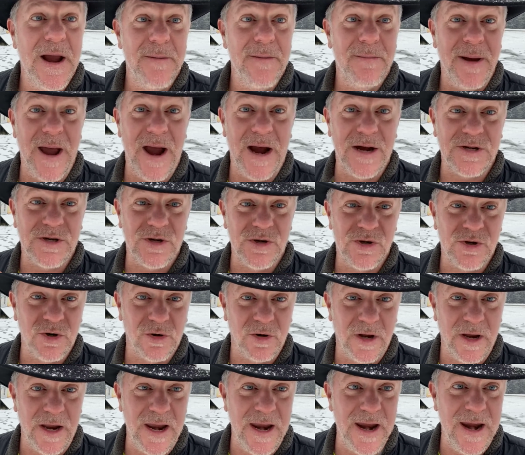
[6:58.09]
Pastor
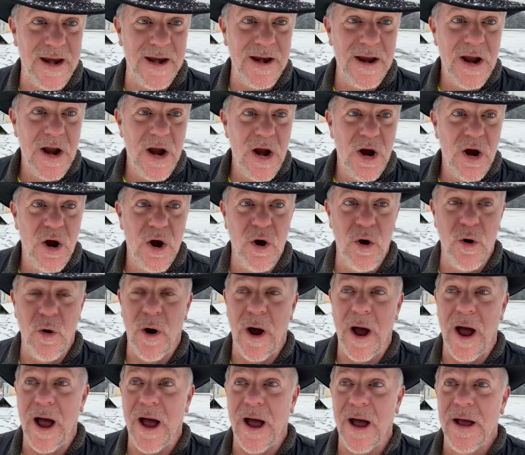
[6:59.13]
Jolene, who
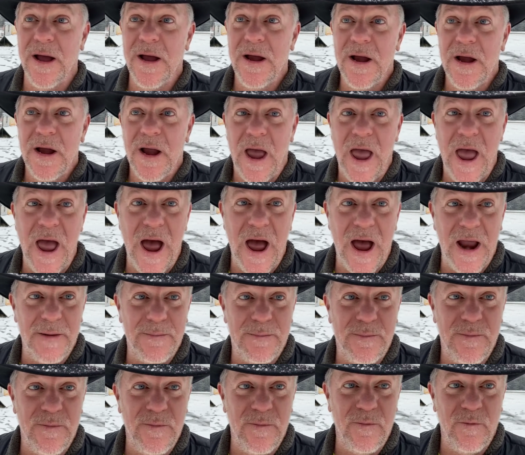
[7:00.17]

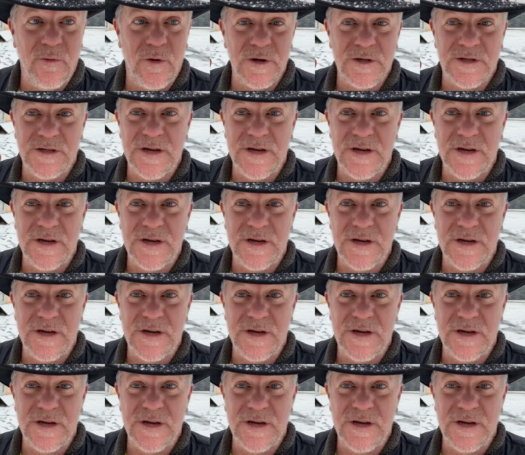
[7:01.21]
was